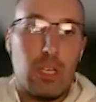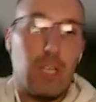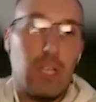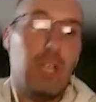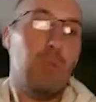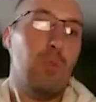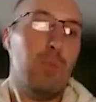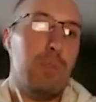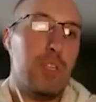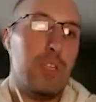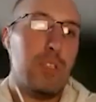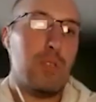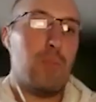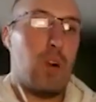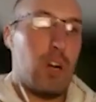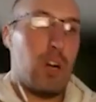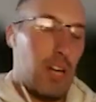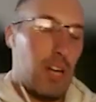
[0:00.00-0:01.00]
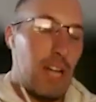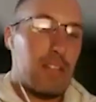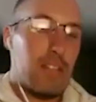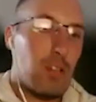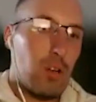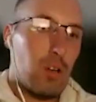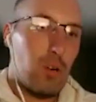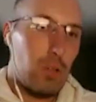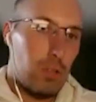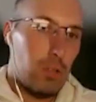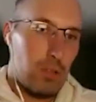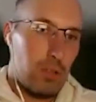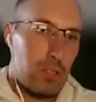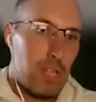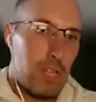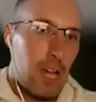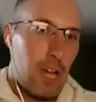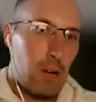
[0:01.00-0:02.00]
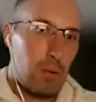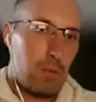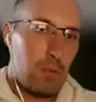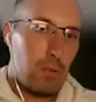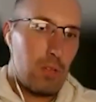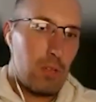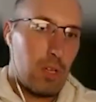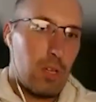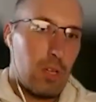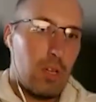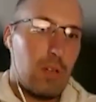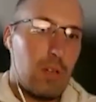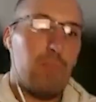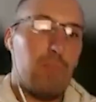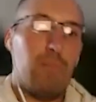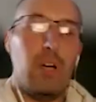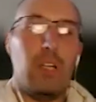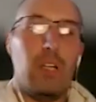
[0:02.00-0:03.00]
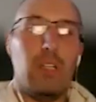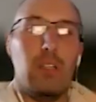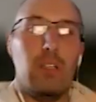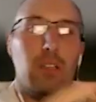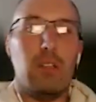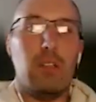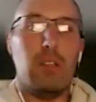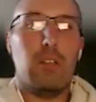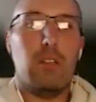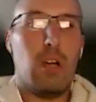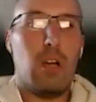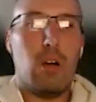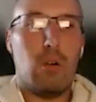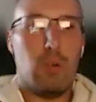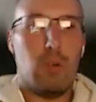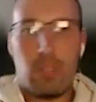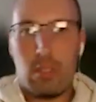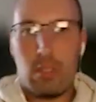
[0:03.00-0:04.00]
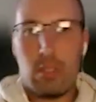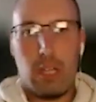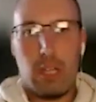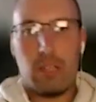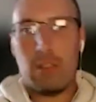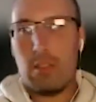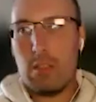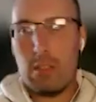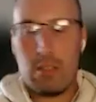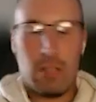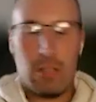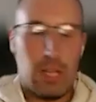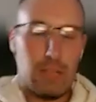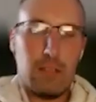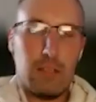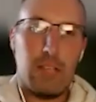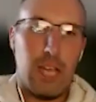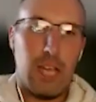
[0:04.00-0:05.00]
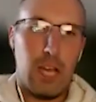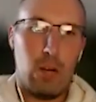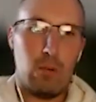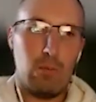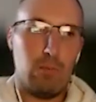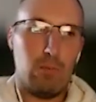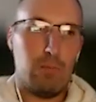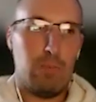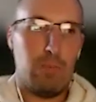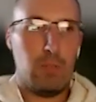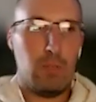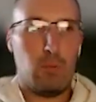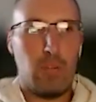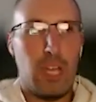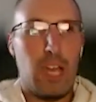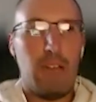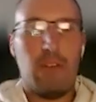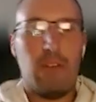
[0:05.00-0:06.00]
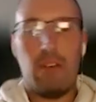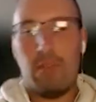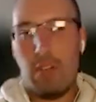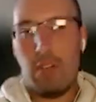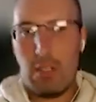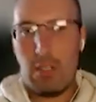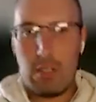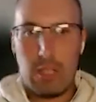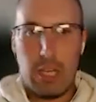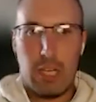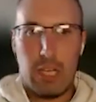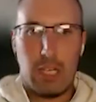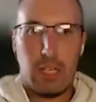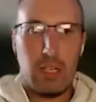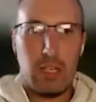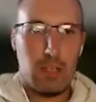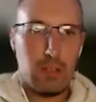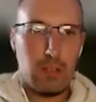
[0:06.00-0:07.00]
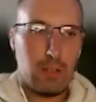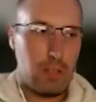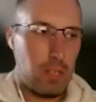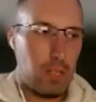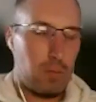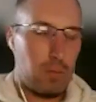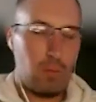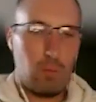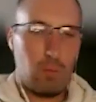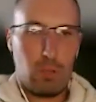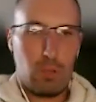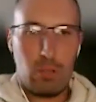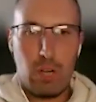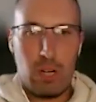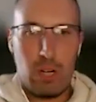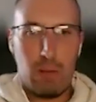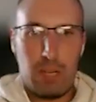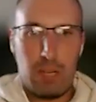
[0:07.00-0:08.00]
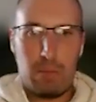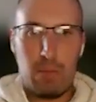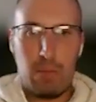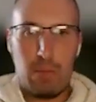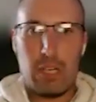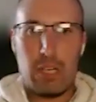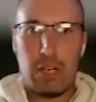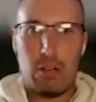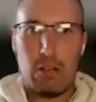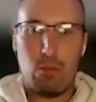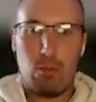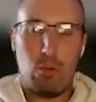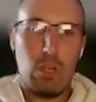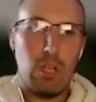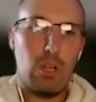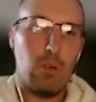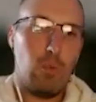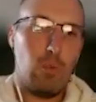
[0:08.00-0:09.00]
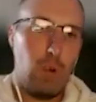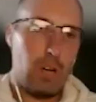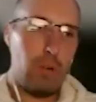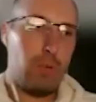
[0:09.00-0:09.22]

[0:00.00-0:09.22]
it would be smart not to go to those towns, but no, it's not the town, but we have evidence saying it is. Like, we're trying to make money here. Why